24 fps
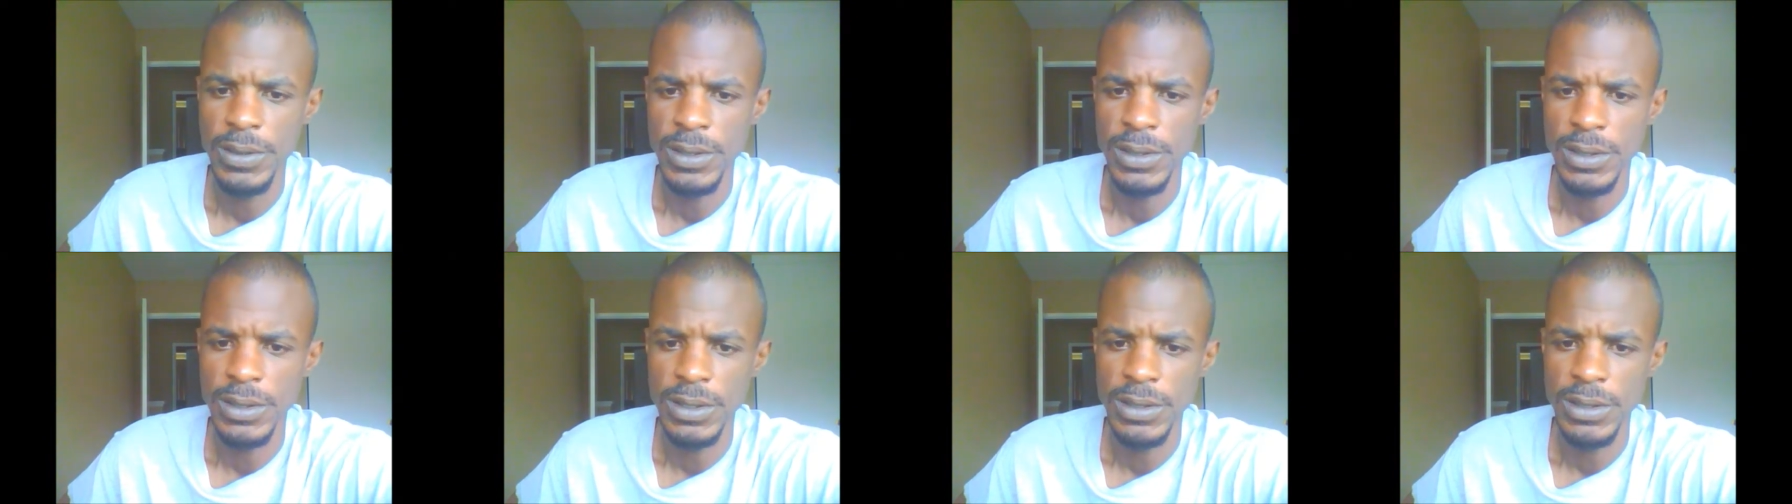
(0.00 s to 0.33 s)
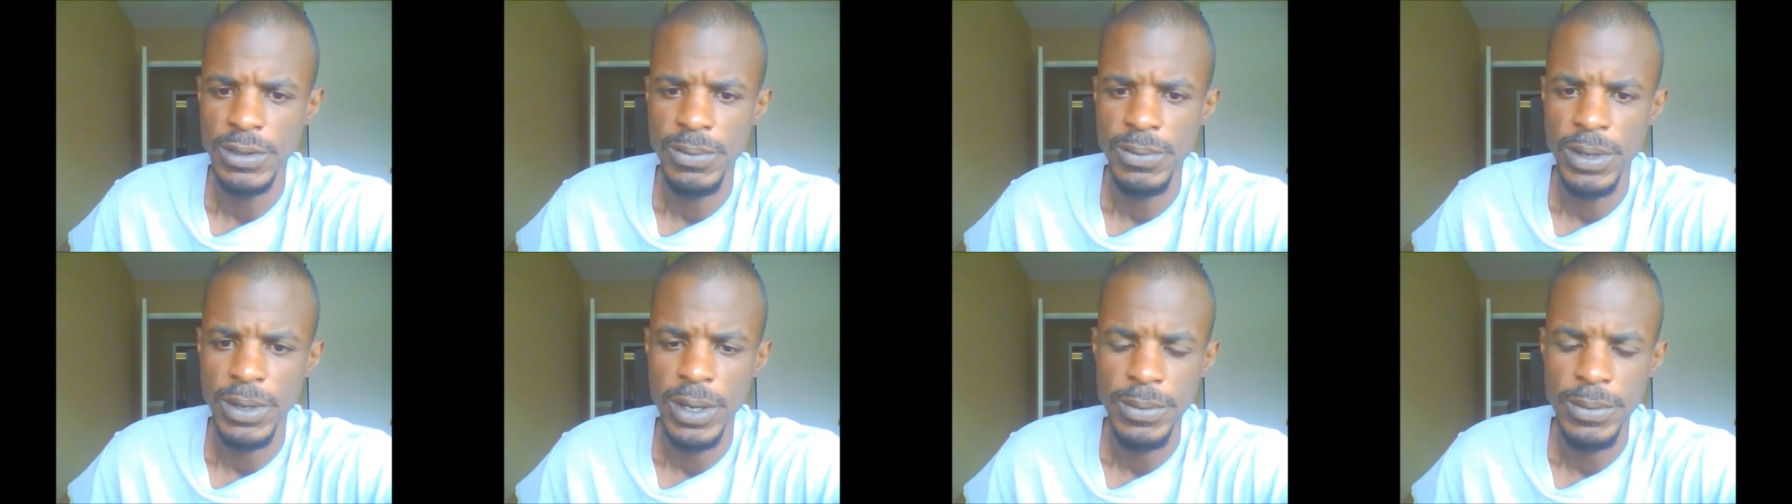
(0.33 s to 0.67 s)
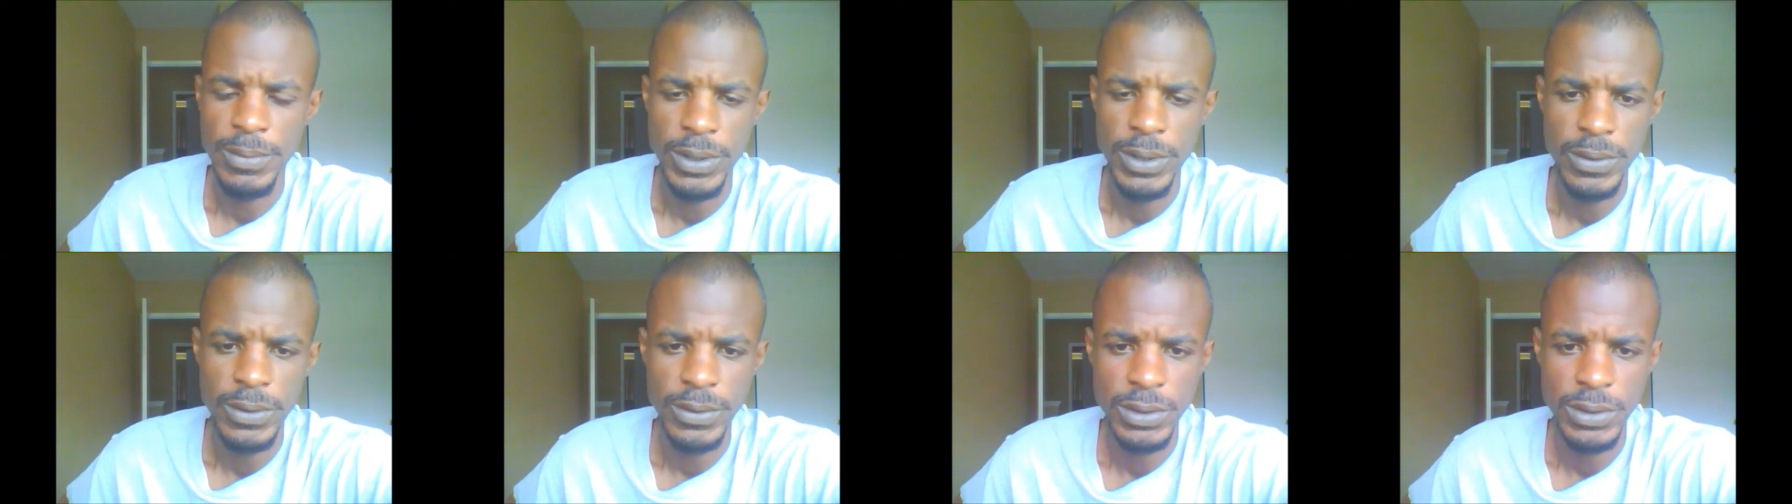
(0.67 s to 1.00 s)
think it's
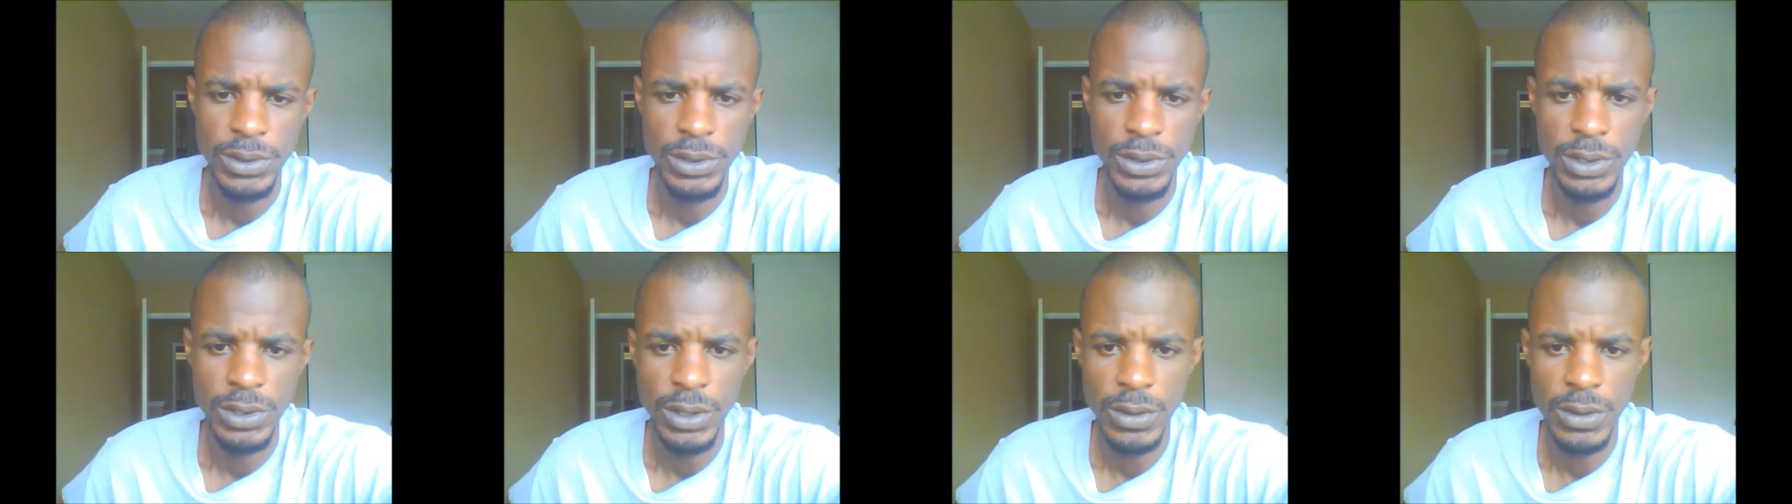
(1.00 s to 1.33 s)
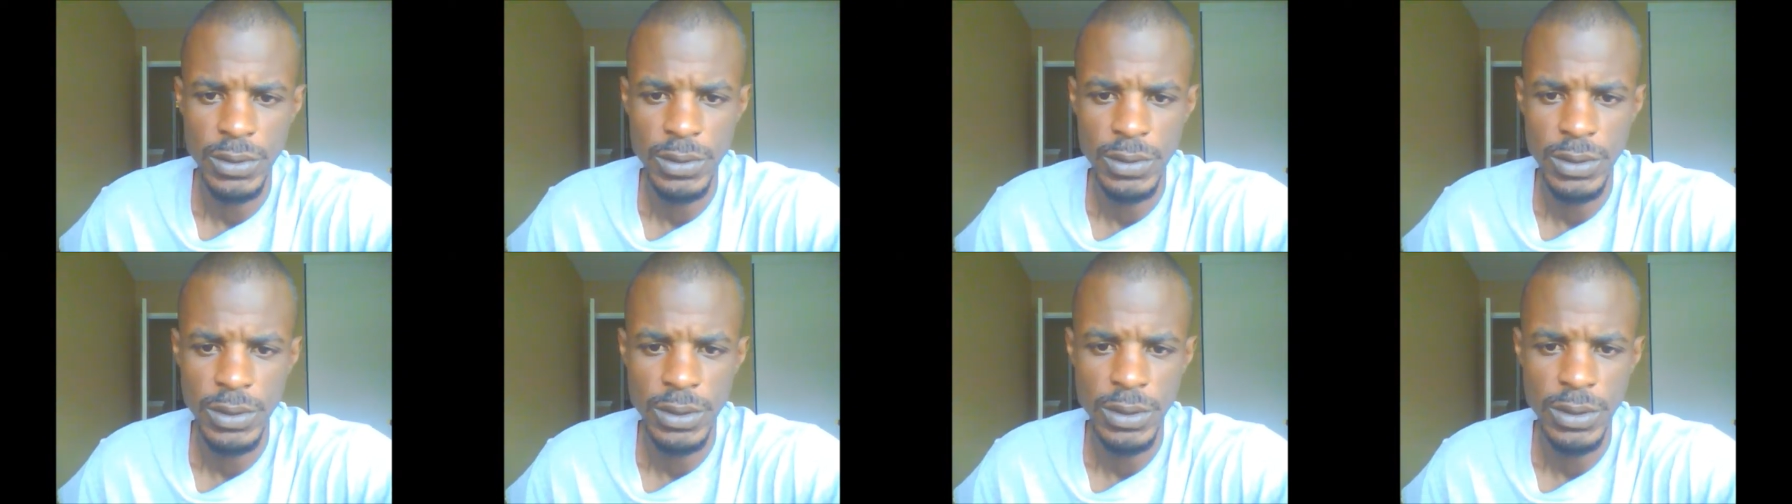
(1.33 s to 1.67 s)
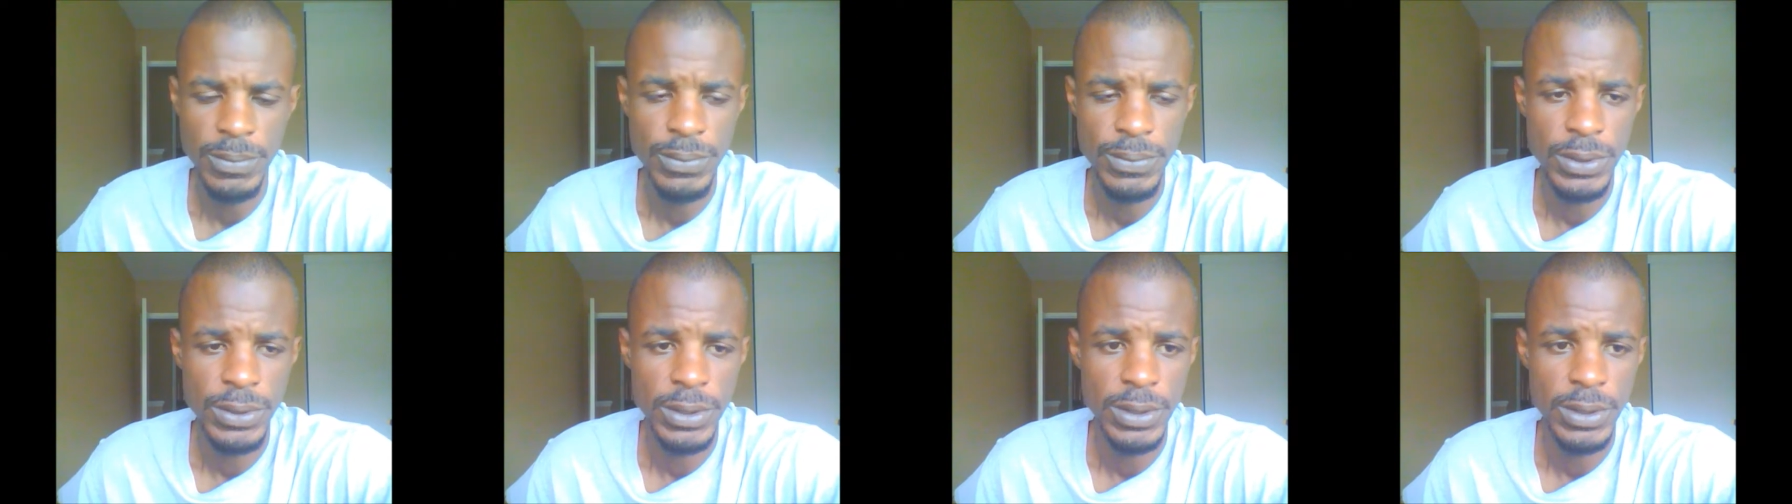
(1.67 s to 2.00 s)
primarily showed in the
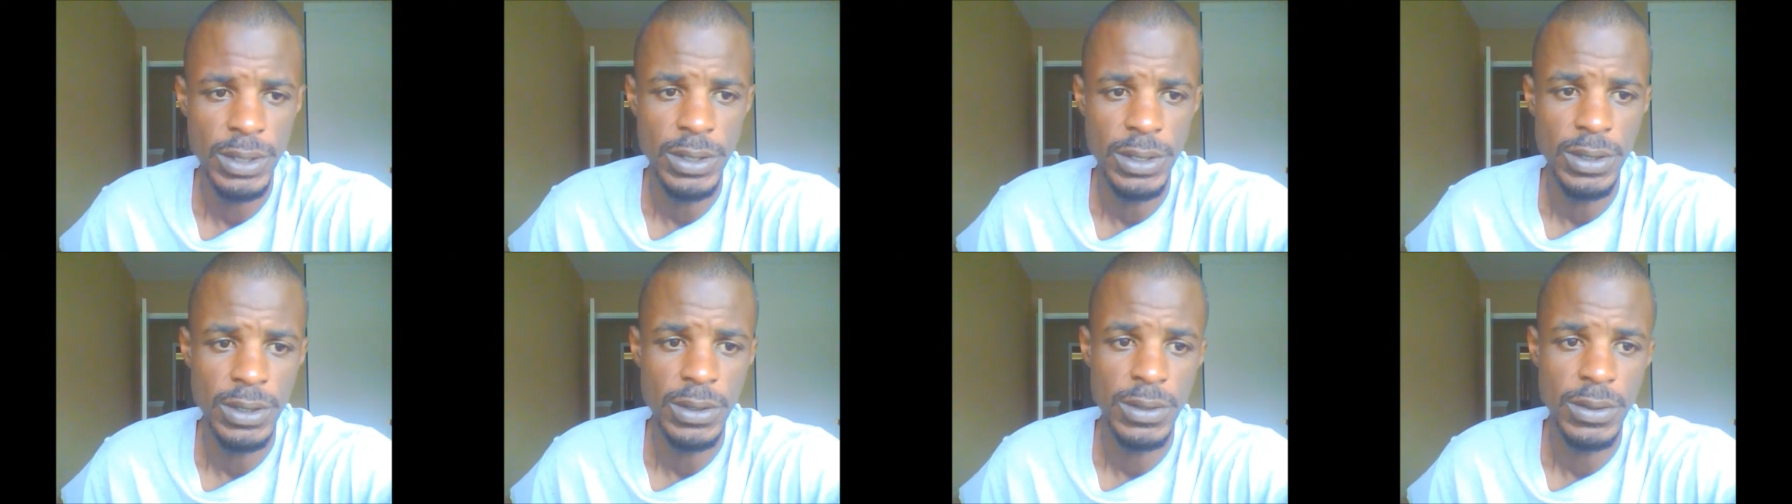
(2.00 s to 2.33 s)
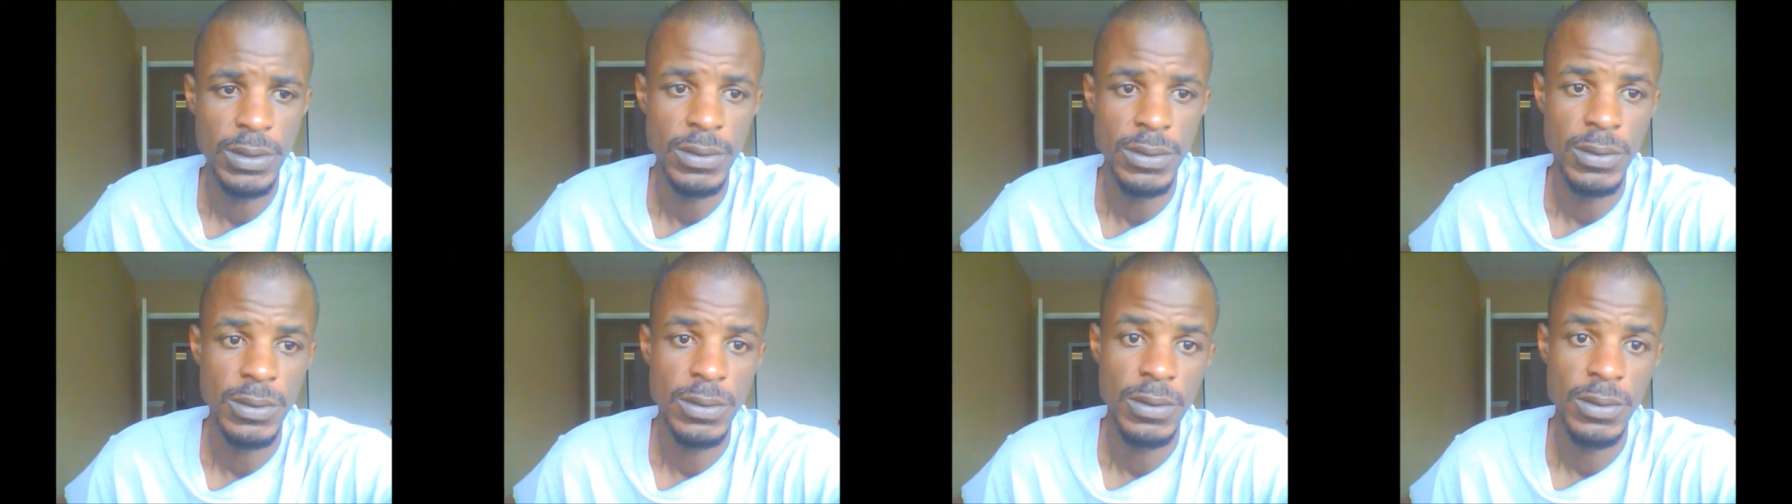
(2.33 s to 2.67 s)
put in.